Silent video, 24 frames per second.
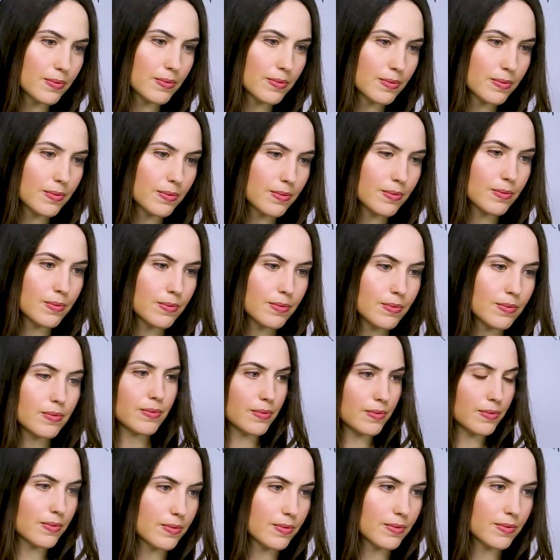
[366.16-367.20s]

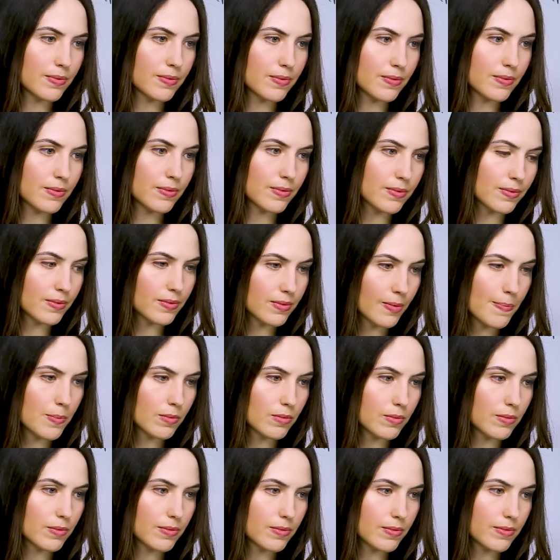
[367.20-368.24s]

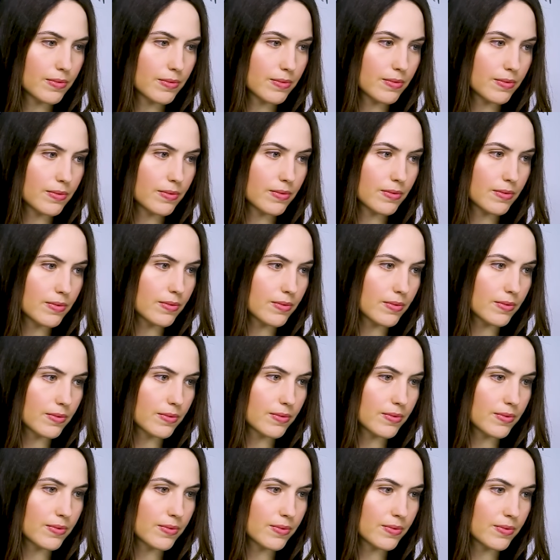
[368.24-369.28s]

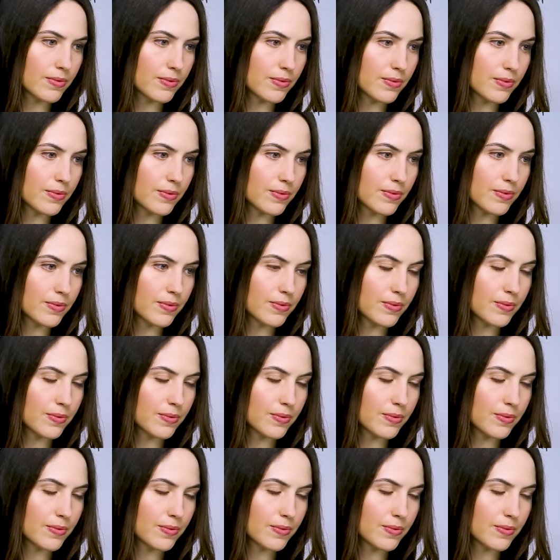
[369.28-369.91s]
Nobody speaks.